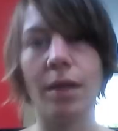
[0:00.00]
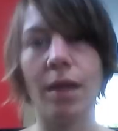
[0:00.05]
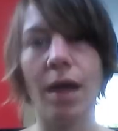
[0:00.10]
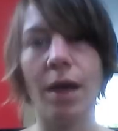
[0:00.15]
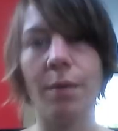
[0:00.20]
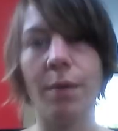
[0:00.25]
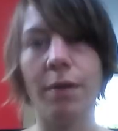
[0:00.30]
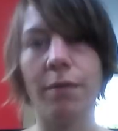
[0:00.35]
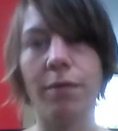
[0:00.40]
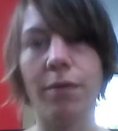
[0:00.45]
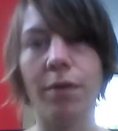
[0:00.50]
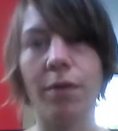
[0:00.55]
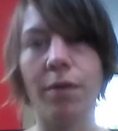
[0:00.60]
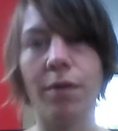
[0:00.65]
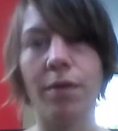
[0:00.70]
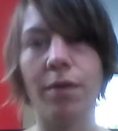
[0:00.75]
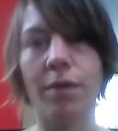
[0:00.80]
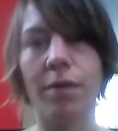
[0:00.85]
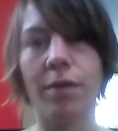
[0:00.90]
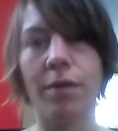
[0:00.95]

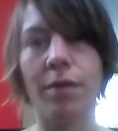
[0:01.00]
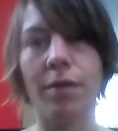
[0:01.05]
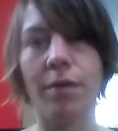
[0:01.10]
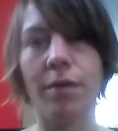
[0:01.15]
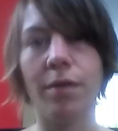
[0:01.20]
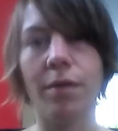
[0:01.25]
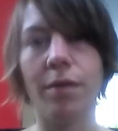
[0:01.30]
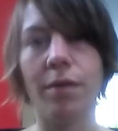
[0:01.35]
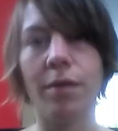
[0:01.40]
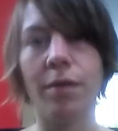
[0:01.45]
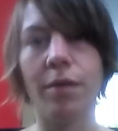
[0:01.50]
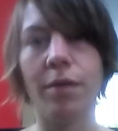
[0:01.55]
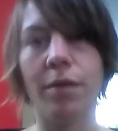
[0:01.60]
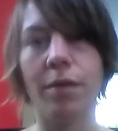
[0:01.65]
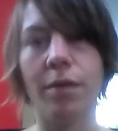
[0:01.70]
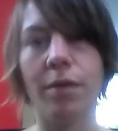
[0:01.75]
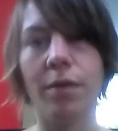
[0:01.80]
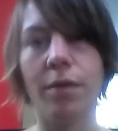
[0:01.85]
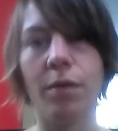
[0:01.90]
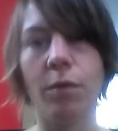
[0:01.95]
however,
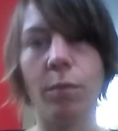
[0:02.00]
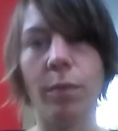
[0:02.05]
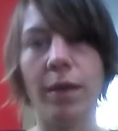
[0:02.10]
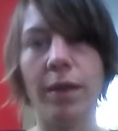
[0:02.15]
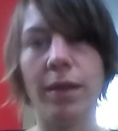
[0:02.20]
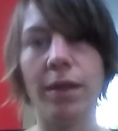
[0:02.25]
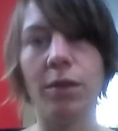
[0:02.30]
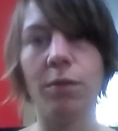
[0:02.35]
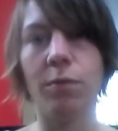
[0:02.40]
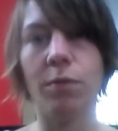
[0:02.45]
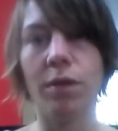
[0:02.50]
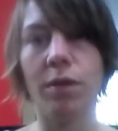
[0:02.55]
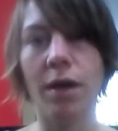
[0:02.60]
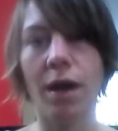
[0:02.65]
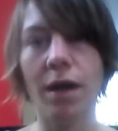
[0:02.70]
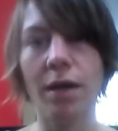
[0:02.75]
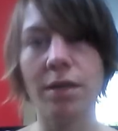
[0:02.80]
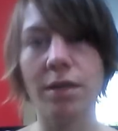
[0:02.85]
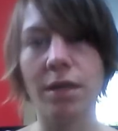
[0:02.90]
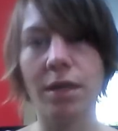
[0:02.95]
the way that you
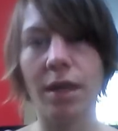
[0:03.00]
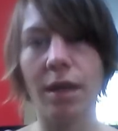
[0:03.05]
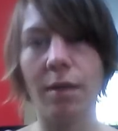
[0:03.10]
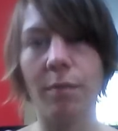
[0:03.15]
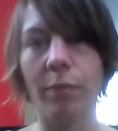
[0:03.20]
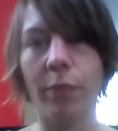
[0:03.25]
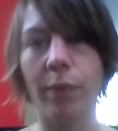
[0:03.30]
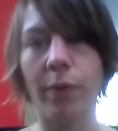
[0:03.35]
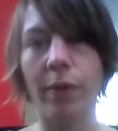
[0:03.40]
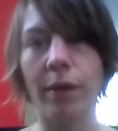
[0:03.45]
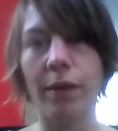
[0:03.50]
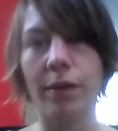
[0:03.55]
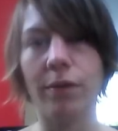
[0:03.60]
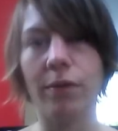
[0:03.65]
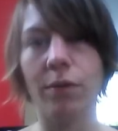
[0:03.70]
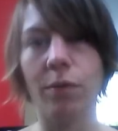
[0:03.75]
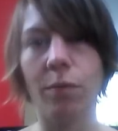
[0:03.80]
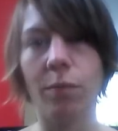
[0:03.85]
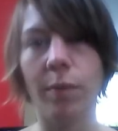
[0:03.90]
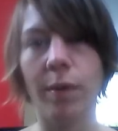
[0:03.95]
got to that
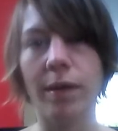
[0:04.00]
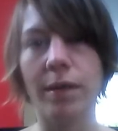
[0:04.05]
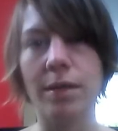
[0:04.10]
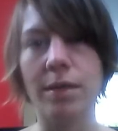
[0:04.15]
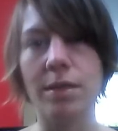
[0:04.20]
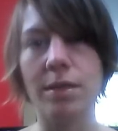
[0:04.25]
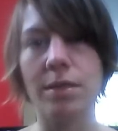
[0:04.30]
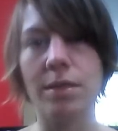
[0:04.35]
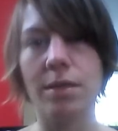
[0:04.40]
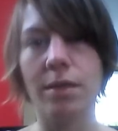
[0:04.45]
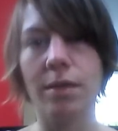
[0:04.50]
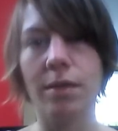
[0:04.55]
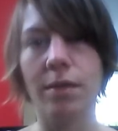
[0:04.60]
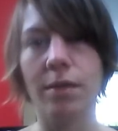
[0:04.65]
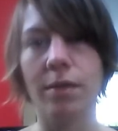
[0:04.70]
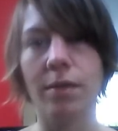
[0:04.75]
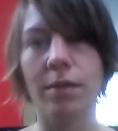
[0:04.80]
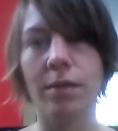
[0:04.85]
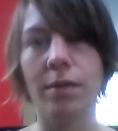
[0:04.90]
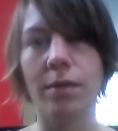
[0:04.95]
point was
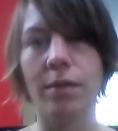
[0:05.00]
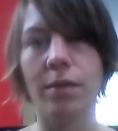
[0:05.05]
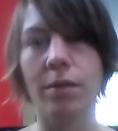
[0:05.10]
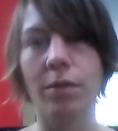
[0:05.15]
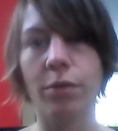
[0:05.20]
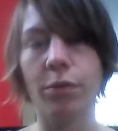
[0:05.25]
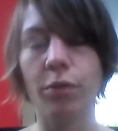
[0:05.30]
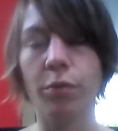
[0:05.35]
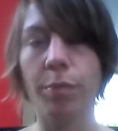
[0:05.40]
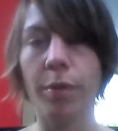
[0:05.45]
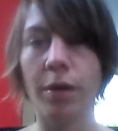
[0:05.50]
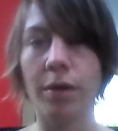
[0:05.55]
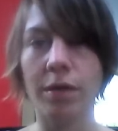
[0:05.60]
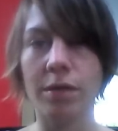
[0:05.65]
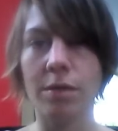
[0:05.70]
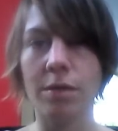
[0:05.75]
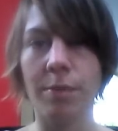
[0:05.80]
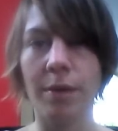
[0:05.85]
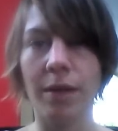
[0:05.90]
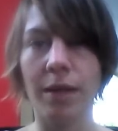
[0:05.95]
through
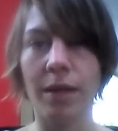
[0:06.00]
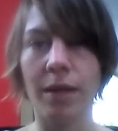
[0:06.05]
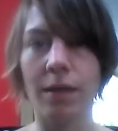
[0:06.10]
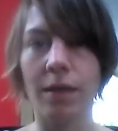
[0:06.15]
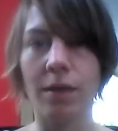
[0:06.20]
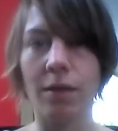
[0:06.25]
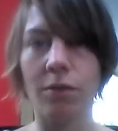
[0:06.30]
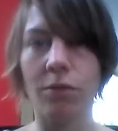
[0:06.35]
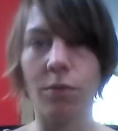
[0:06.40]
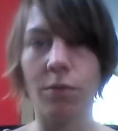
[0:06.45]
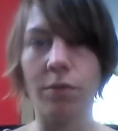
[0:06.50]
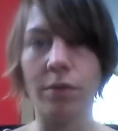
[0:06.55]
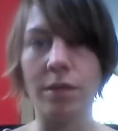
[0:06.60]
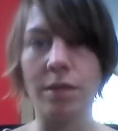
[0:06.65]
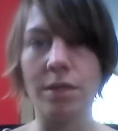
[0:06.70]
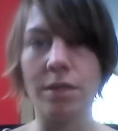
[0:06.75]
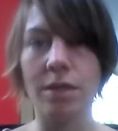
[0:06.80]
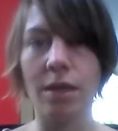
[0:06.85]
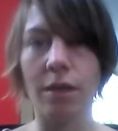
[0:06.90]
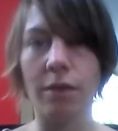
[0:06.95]
participating in the disorder
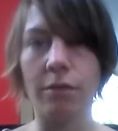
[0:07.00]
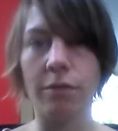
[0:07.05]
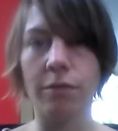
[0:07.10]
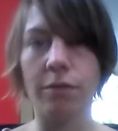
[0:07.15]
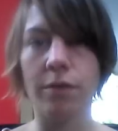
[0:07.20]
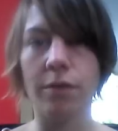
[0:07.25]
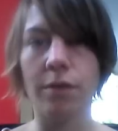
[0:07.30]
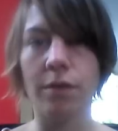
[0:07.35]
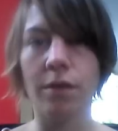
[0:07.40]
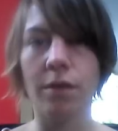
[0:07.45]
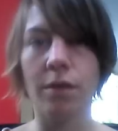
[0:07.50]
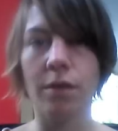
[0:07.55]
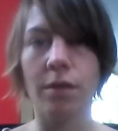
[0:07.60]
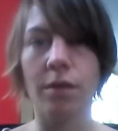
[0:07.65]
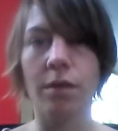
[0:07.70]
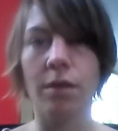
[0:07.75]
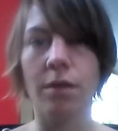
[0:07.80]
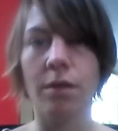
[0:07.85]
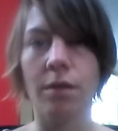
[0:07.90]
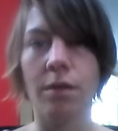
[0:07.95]
itself.
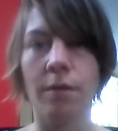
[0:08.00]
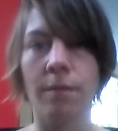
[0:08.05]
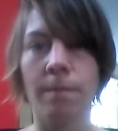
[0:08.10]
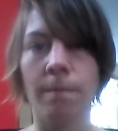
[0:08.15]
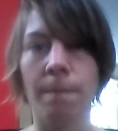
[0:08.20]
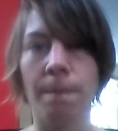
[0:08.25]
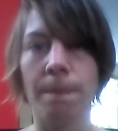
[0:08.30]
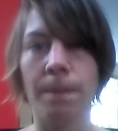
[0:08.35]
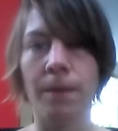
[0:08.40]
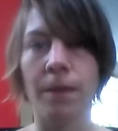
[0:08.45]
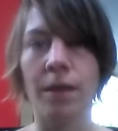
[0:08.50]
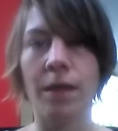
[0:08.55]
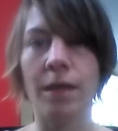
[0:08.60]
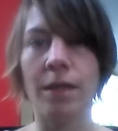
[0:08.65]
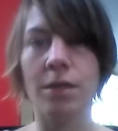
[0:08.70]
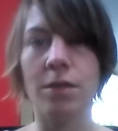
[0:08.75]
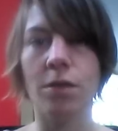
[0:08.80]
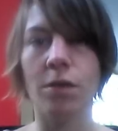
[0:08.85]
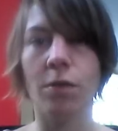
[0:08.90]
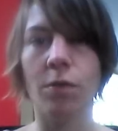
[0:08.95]

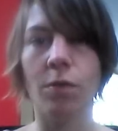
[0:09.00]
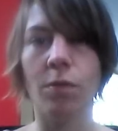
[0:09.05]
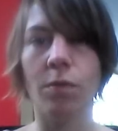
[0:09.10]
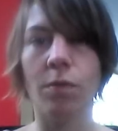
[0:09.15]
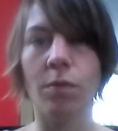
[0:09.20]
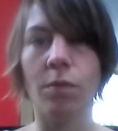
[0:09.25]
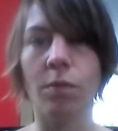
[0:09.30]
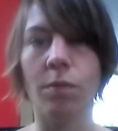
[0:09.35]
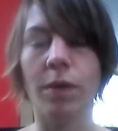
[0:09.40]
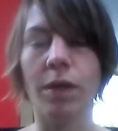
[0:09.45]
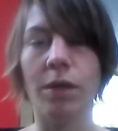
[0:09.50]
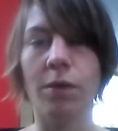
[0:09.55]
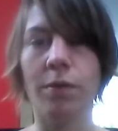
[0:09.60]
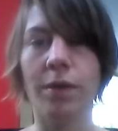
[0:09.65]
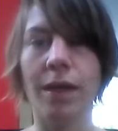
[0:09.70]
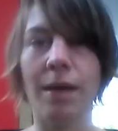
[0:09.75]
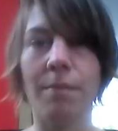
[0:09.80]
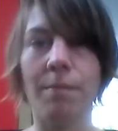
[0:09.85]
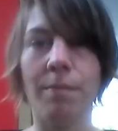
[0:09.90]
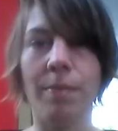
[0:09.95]
And so when you
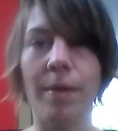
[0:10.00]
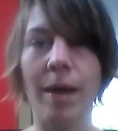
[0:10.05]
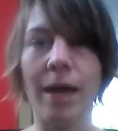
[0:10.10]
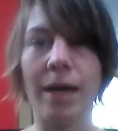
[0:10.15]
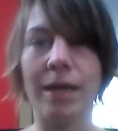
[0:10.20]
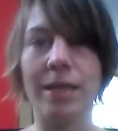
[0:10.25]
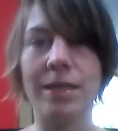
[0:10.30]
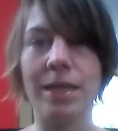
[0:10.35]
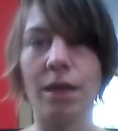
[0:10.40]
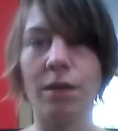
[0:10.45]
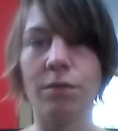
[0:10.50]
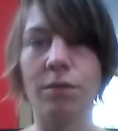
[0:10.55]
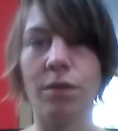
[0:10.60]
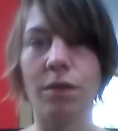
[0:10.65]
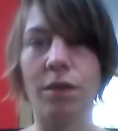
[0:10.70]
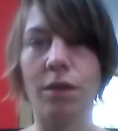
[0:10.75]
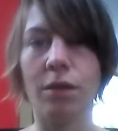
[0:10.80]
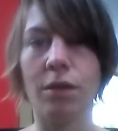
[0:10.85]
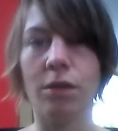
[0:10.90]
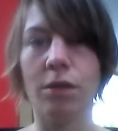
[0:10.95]
get back down
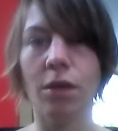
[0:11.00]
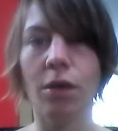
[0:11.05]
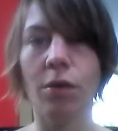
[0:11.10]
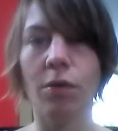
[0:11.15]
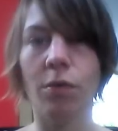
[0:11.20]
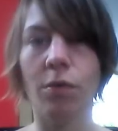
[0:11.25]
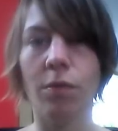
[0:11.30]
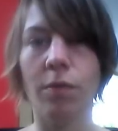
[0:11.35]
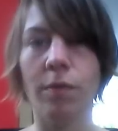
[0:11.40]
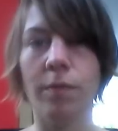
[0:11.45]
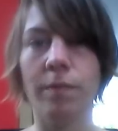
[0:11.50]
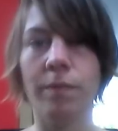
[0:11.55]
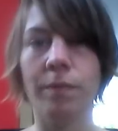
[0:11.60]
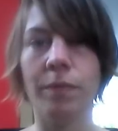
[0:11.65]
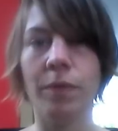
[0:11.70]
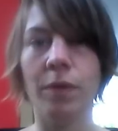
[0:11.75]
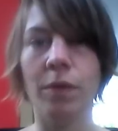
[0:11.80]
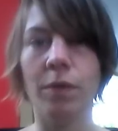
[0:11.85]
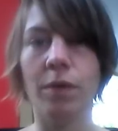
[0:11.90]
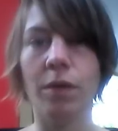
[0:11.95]
to the low,
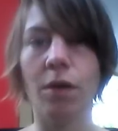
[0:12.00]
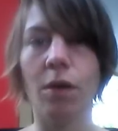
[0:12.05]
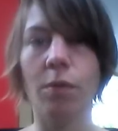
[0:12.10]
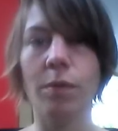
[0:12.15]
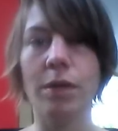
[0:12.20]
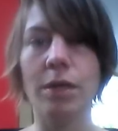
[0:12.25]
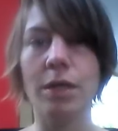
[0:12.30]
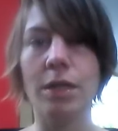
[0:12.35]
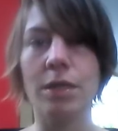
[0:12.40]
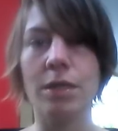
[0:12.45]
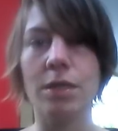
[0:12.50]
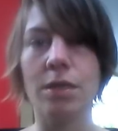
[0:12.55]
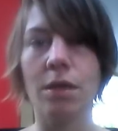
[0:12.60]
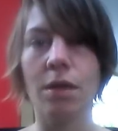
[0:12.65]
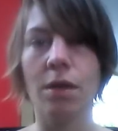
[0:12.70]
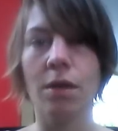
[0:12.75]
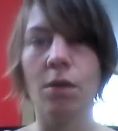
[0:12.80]
you can always